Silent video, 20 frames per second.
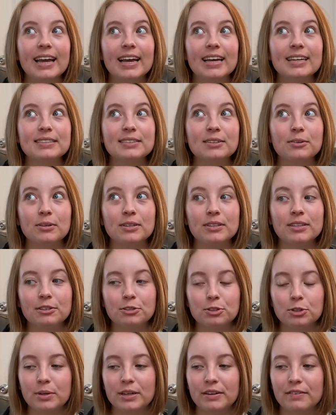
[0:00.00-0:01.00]
So
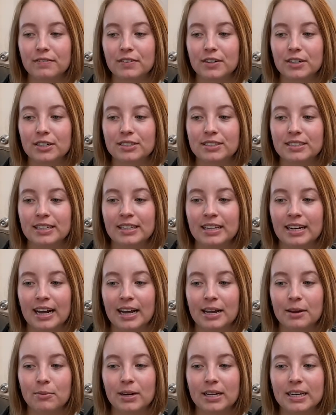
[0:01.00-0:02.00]
Alicia went first, and then
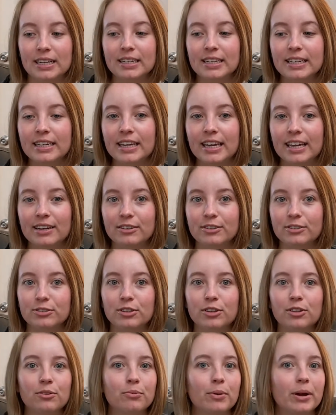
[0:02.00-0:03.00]
I went, and he cantered
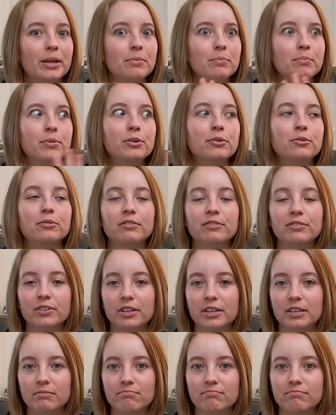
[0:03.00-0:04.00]
to the right
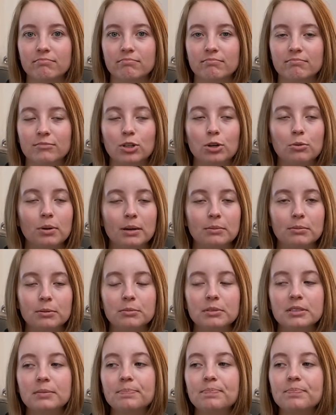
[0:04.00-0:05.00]
beautifully. No
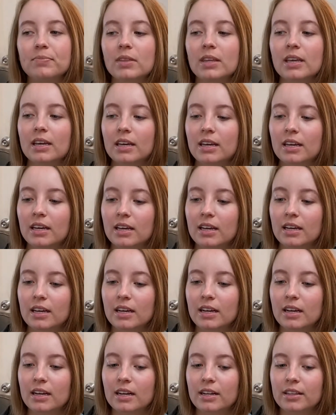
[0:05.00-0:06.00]
problems.
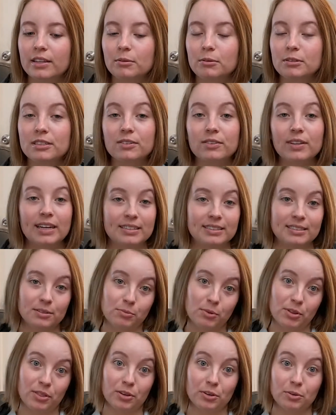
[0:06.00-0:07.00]
There was a lesson
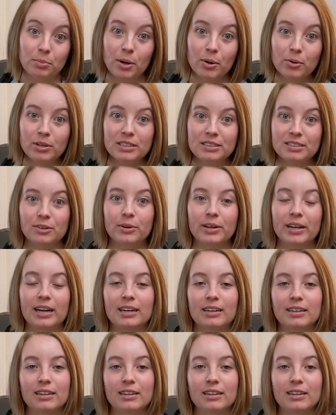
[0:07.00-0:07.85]
with little ponies going on